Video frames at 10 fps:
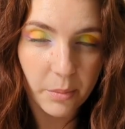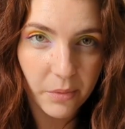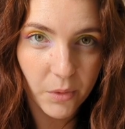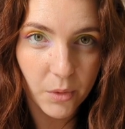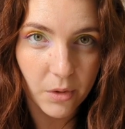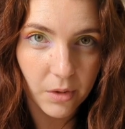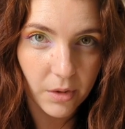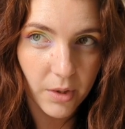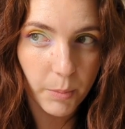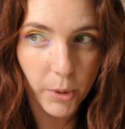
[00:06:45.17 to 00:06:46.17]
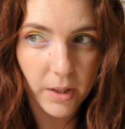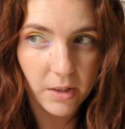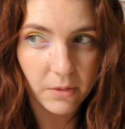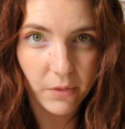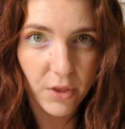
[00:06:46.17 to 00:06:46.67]
it before, the
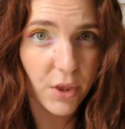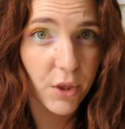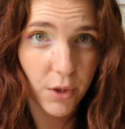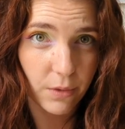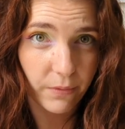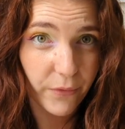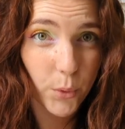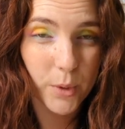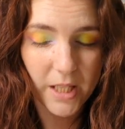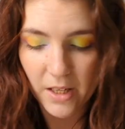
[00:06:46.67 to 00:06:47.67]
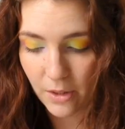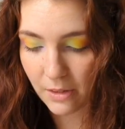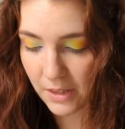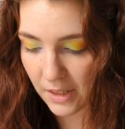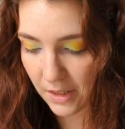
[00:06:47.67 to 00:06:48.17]
product of 40
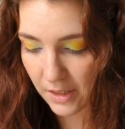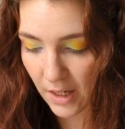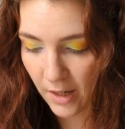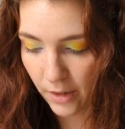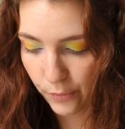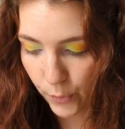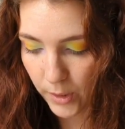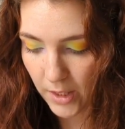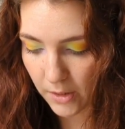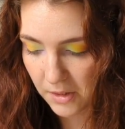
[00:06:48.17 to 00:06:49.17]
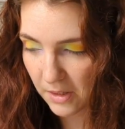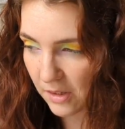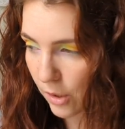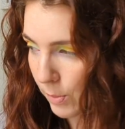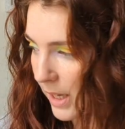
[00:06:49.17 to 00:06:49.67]
uses. 40 uses
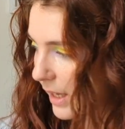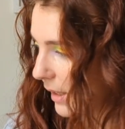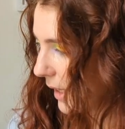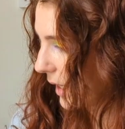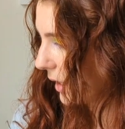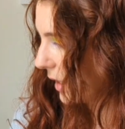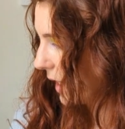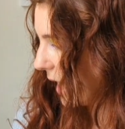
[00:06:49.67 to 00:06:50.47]
got me like the